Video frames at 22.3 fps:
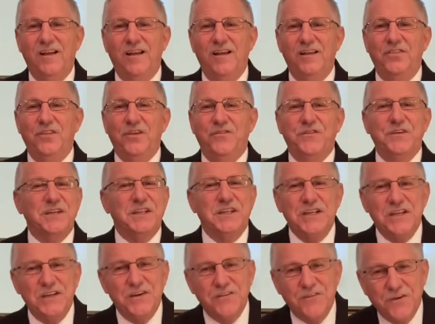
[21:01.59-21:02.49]
the
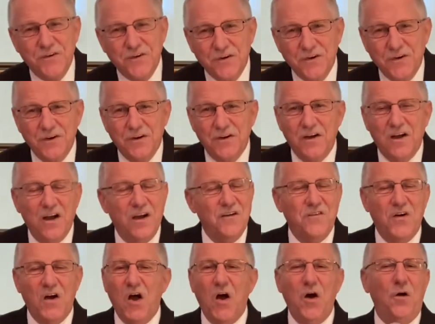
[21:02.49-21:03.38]
forgiver of
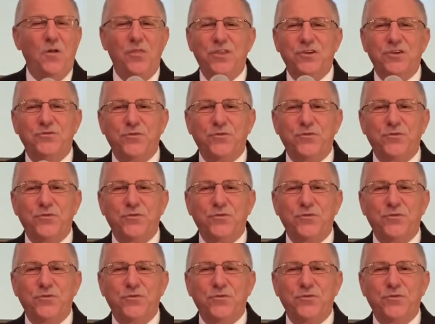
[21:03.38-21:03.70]
all the